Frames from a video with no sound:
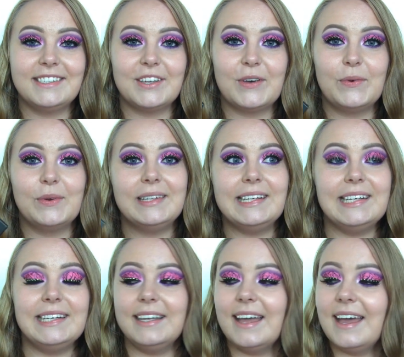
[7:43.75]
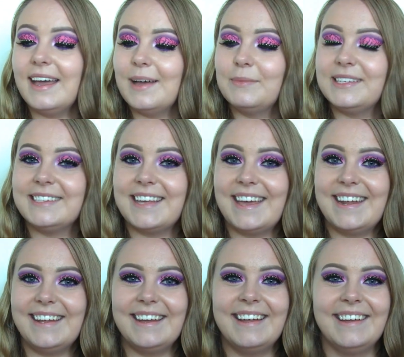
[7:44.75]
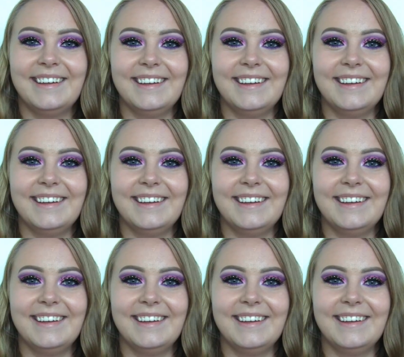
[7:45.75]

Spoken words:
so yeah, I'm excited.